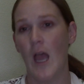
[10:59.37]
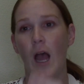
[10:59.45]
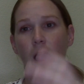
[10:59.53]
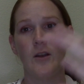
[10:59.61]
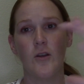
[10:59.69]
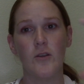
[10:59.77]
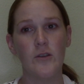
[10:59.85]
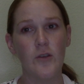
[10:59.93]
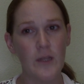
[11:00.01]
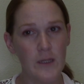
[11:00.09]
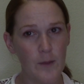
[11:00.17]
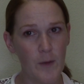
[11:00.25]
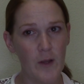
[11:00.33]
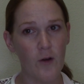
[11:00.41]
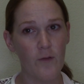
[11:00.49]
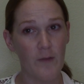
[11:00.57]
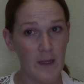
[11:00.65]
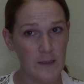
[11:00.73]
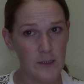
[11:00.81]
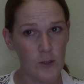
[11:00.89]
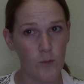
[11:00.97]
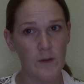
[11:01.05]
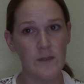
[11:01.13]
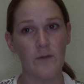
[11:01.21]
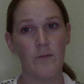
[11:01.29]
I know you get the bigger, fancier
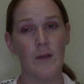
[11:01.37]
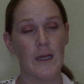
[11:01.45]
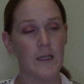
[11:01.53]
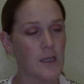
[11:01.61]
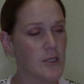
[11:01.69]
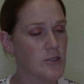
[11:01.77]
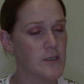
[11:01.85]
ones from like Lush